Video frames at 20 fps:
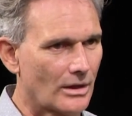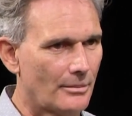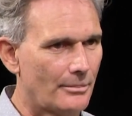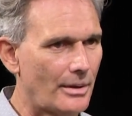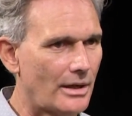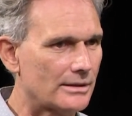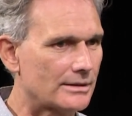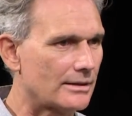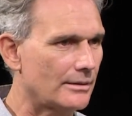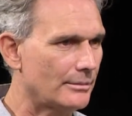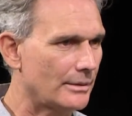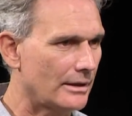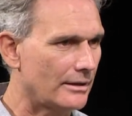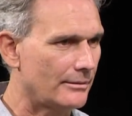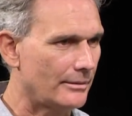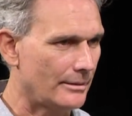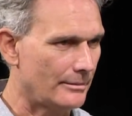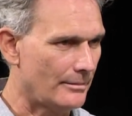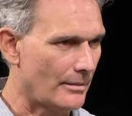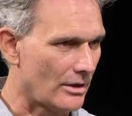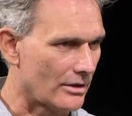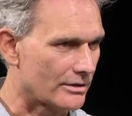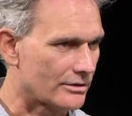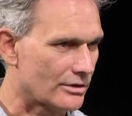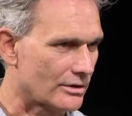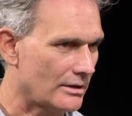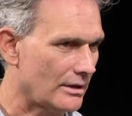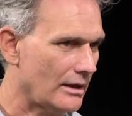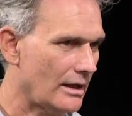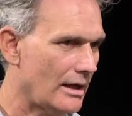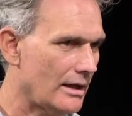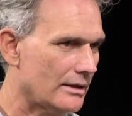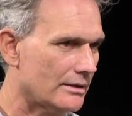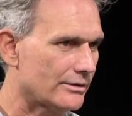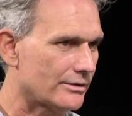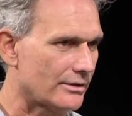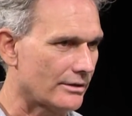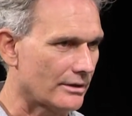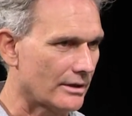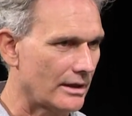possibly have been
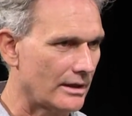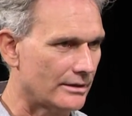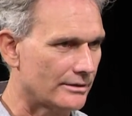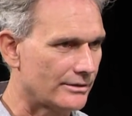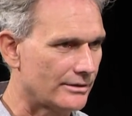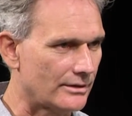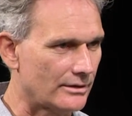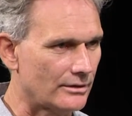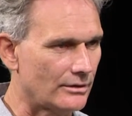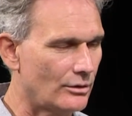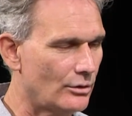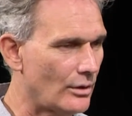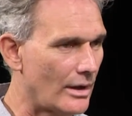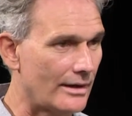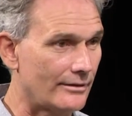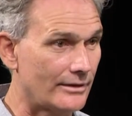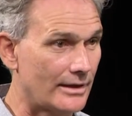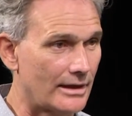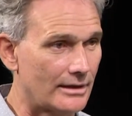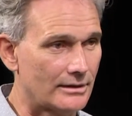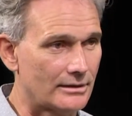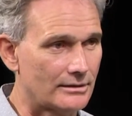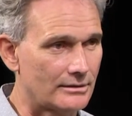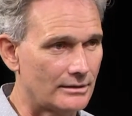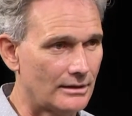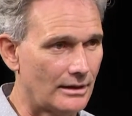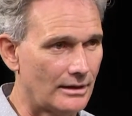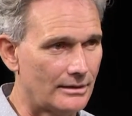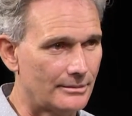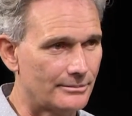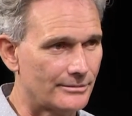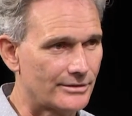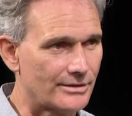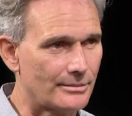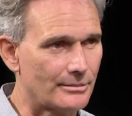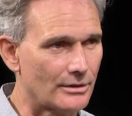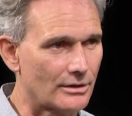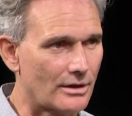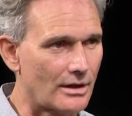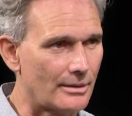marginalized, or kids who haven't had
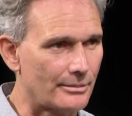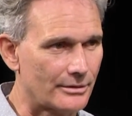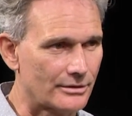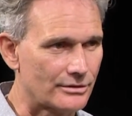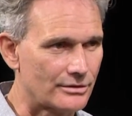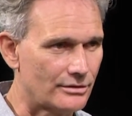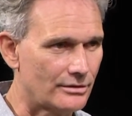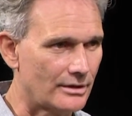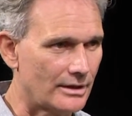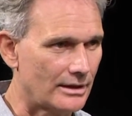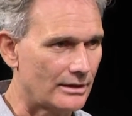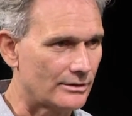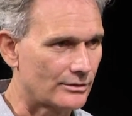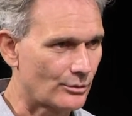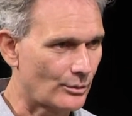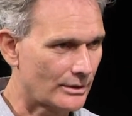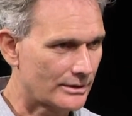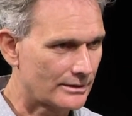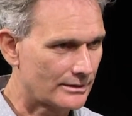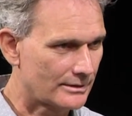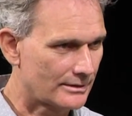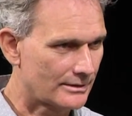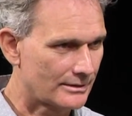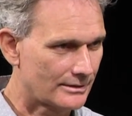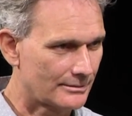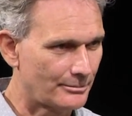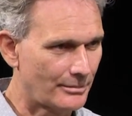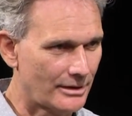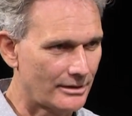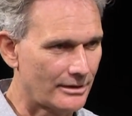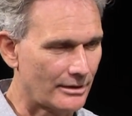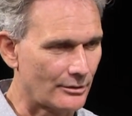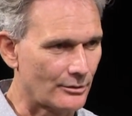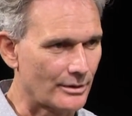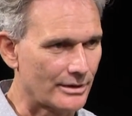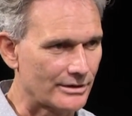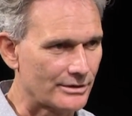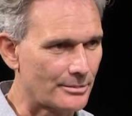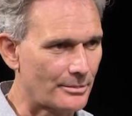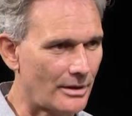similar opportunities. What's been their
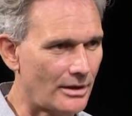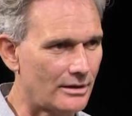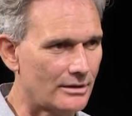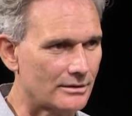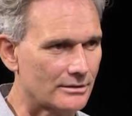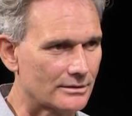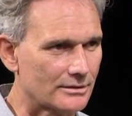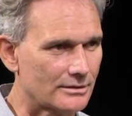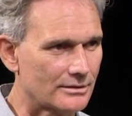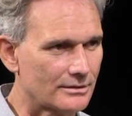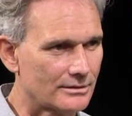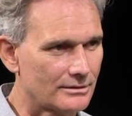response?